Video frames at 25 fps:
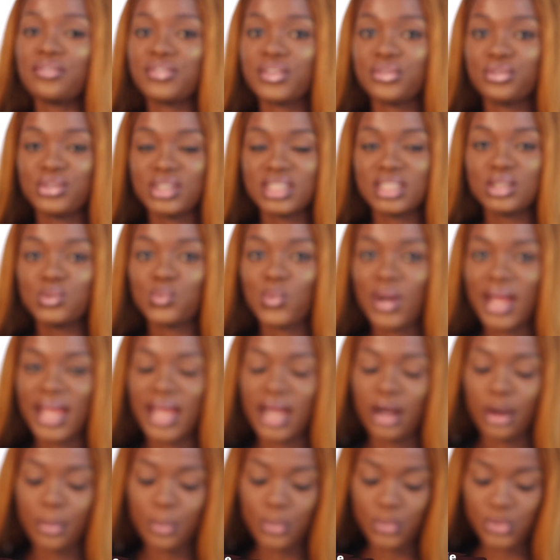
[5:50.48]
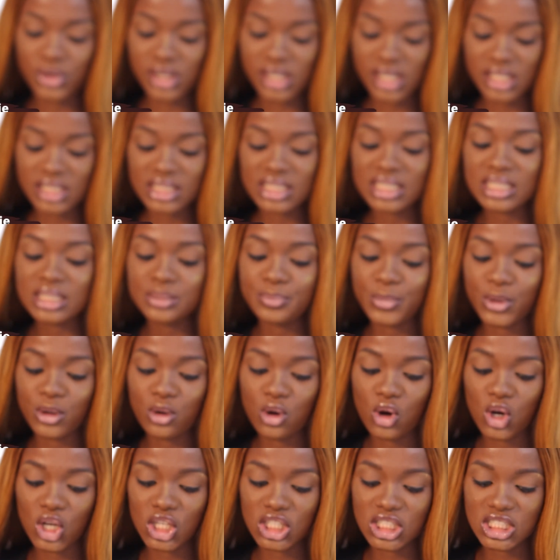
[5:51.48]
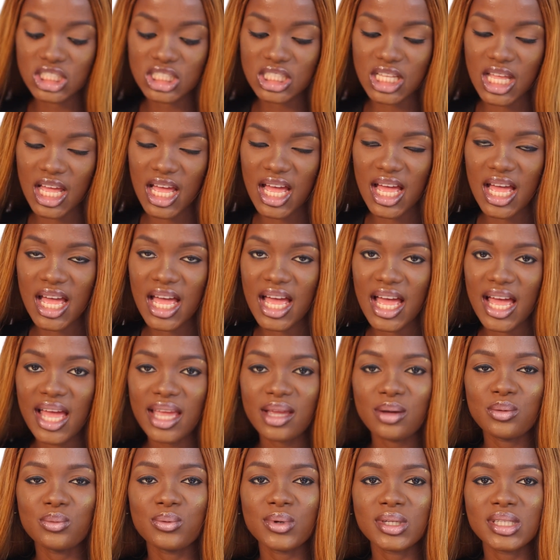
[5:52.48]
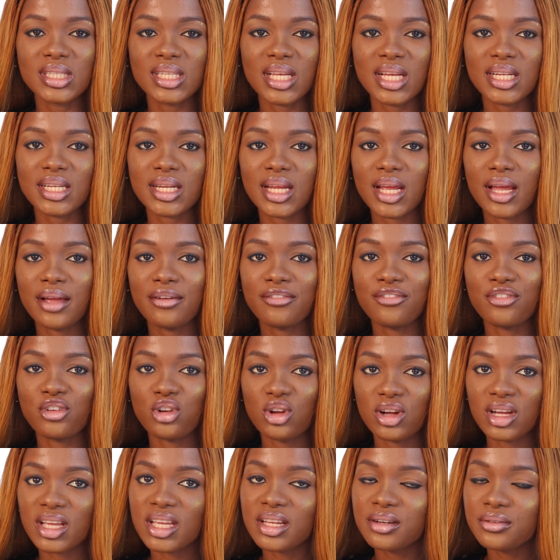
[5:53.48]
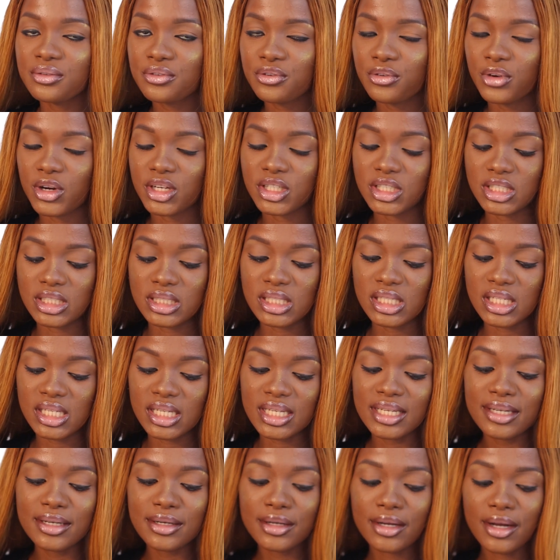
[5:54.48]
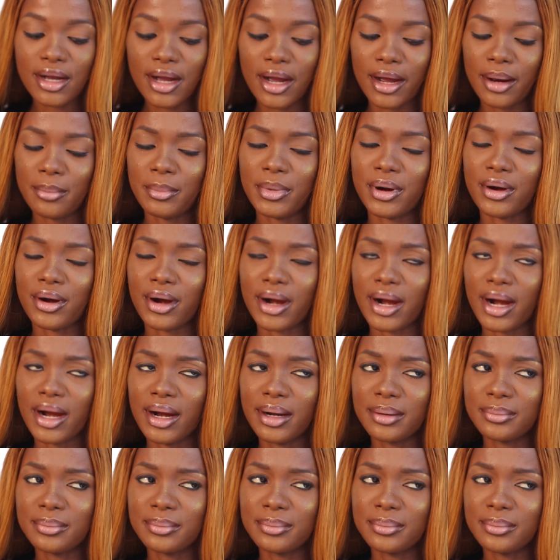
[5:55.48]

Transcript: of the reasons why I upgraded is because I wanted a vlogging friendly camera,